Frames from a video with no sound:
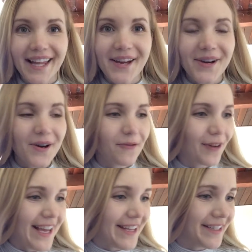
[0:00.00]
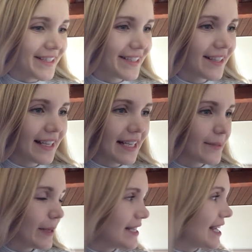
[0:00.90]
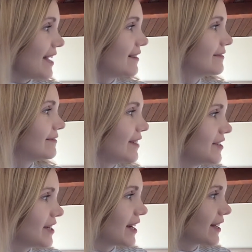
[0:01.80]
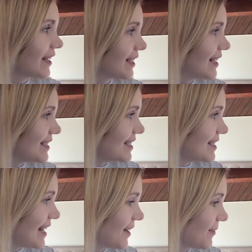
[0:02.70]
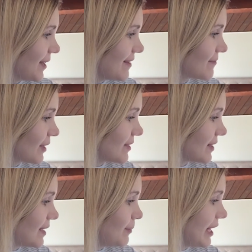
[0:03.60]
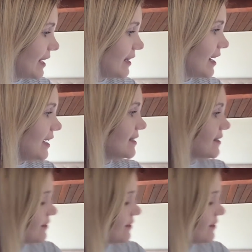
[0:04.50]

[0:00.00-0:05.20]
Hello, friends. It is Monday. Henry and I are going to get a lot done today, aren't we? We're also going to play a lot.